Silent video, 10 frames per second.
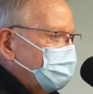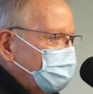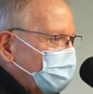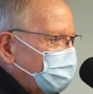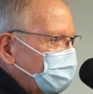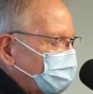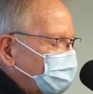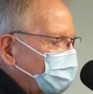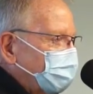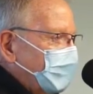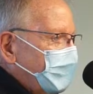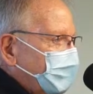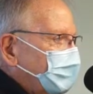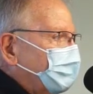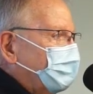You know, we went with the,
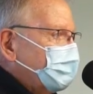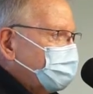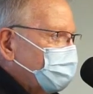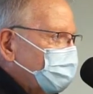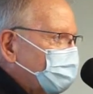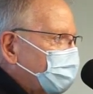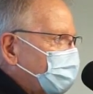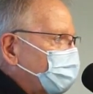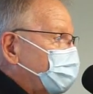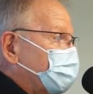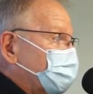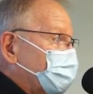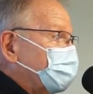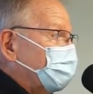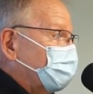the Da Vinci robot. We just
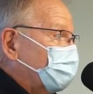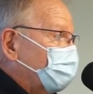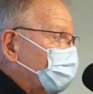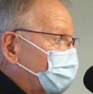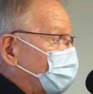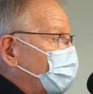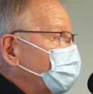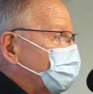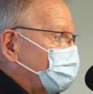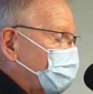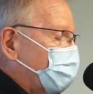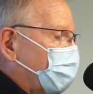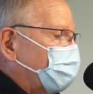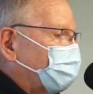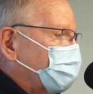recently went with the Rosa
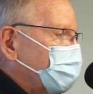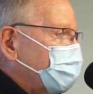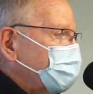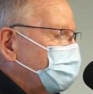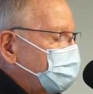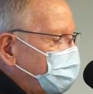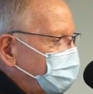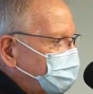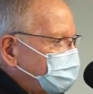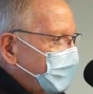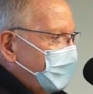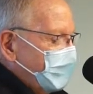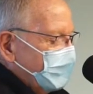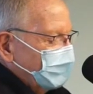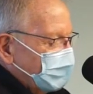robot for knees and hips.
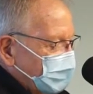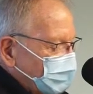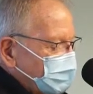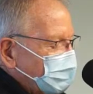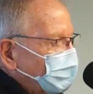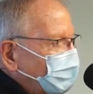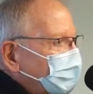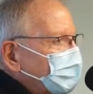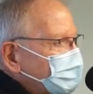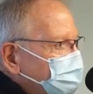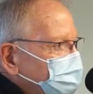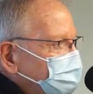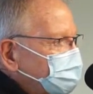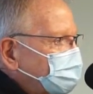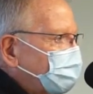You know, and we start looking at some of
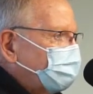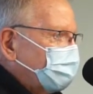this stuff.